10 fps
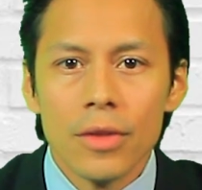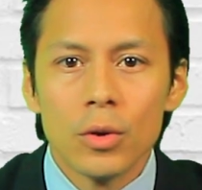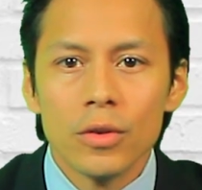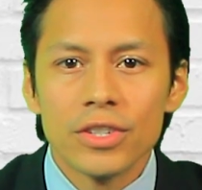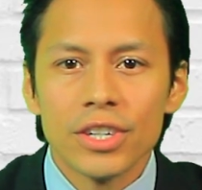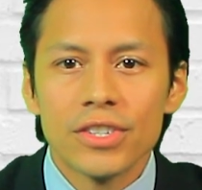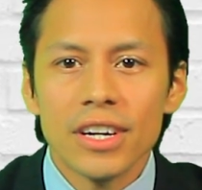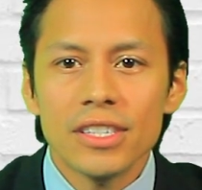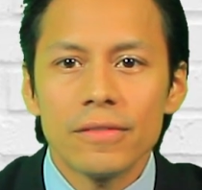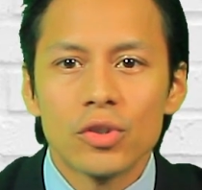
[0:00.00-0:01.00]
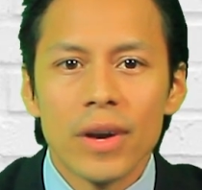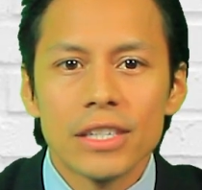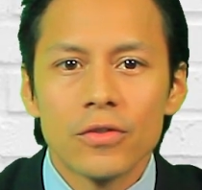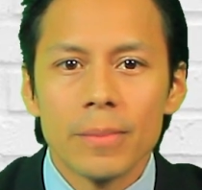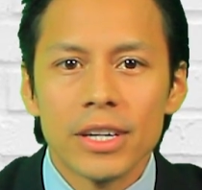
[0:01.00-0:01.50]
Through the successive
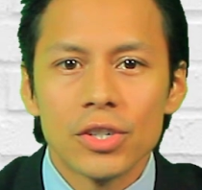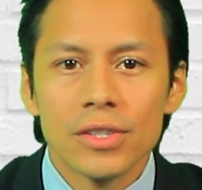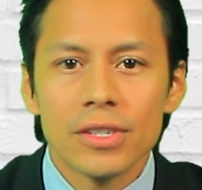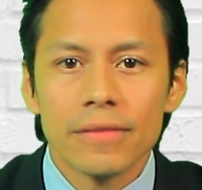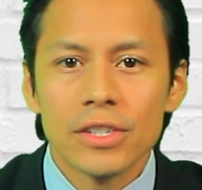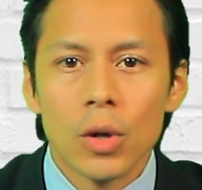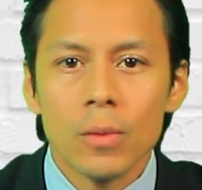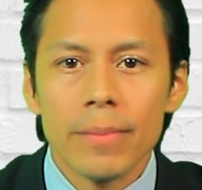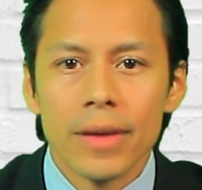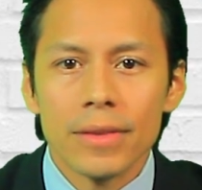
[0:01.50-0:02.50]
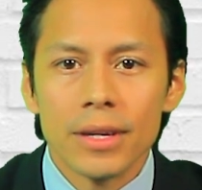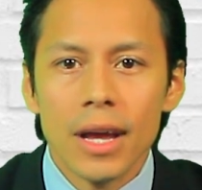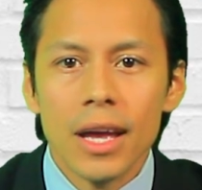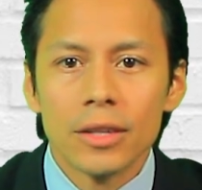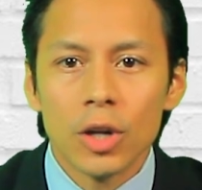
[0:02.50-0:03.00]
transformations of his own
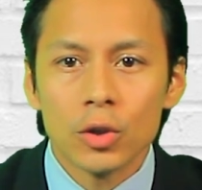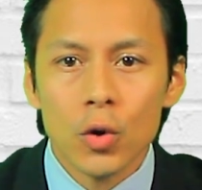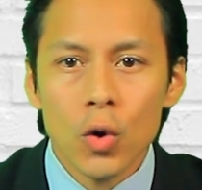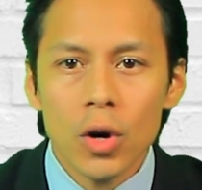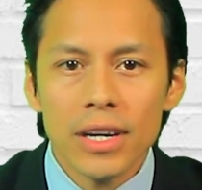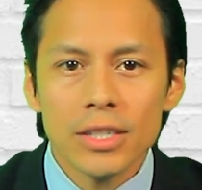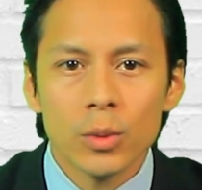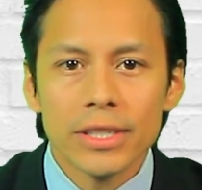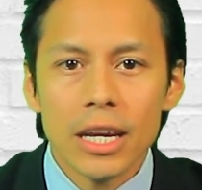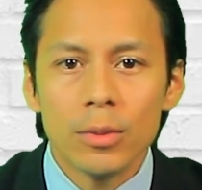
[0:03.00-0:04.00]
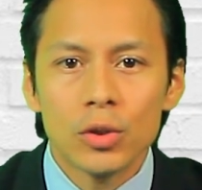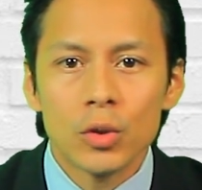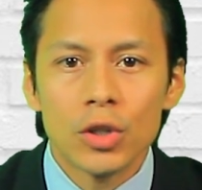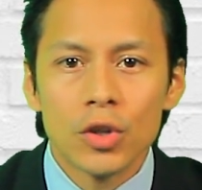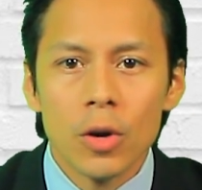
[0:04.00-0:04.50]
method, Dr. Rojas was able
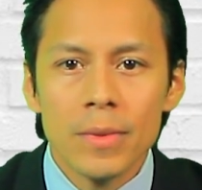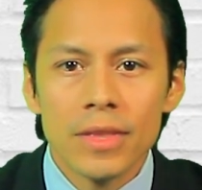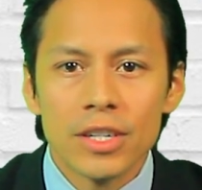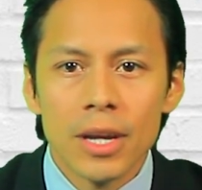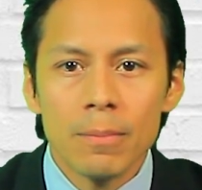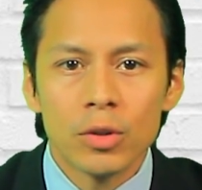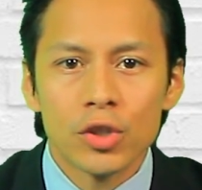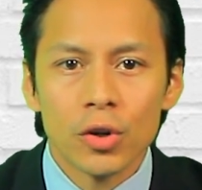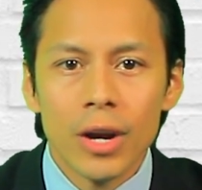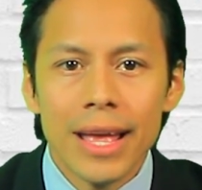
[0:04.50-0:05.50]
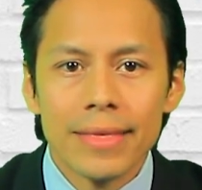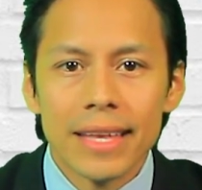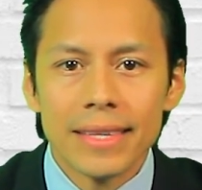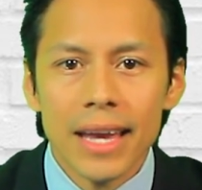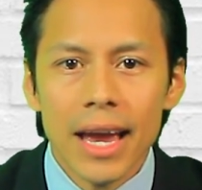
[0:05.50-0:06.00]
to determine the temperature that the